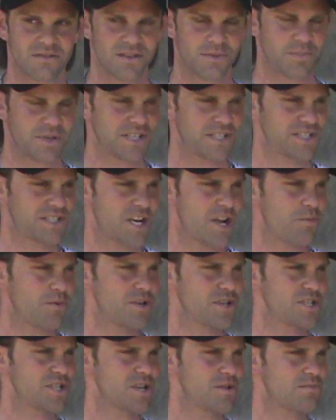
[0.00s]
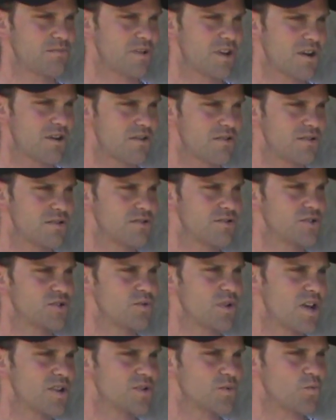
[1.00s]
the Big East championship there in
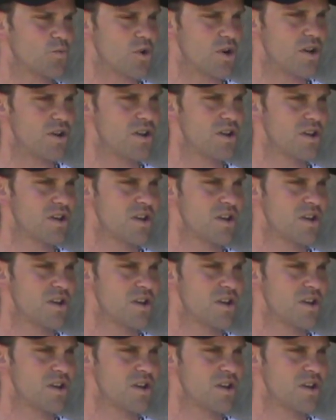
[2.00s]
2001,